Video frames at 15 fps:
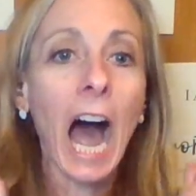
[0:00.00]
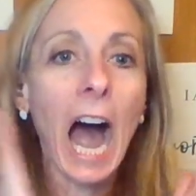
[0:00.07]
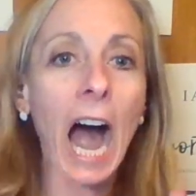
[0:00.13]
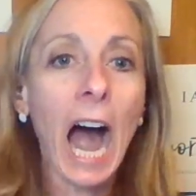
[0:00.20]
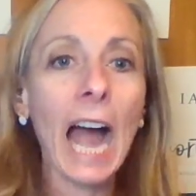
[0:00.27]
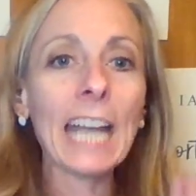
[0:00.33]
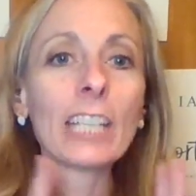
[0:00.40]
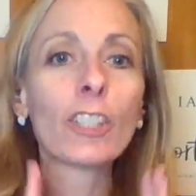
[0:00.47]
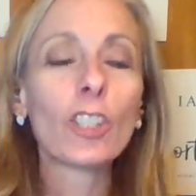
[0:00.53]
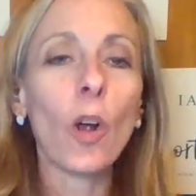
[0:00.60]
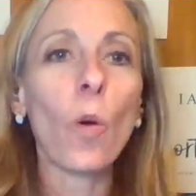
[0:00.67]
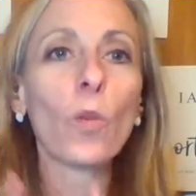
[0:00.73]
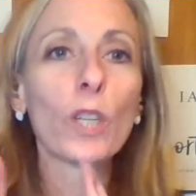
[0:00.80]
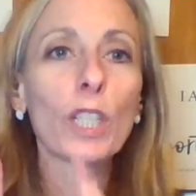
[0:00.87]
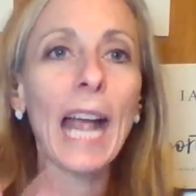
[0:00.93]
I
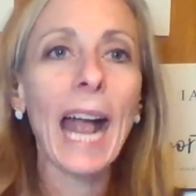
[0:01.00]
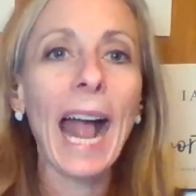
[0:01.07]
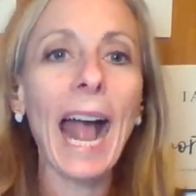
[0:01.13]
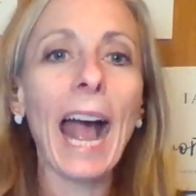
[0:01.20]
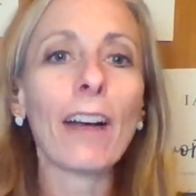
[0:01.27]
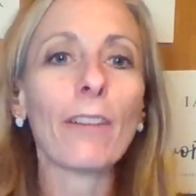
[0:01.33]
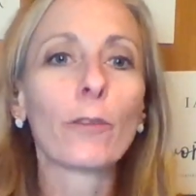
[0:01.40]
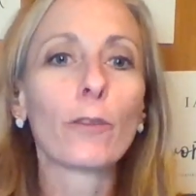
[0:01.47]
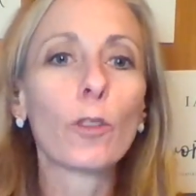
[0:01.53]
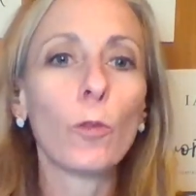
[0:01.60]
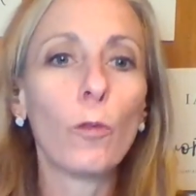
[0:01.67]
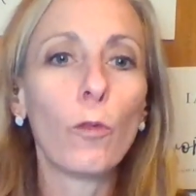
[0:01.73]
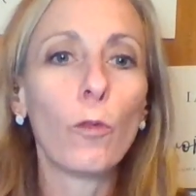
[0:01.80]
don't have to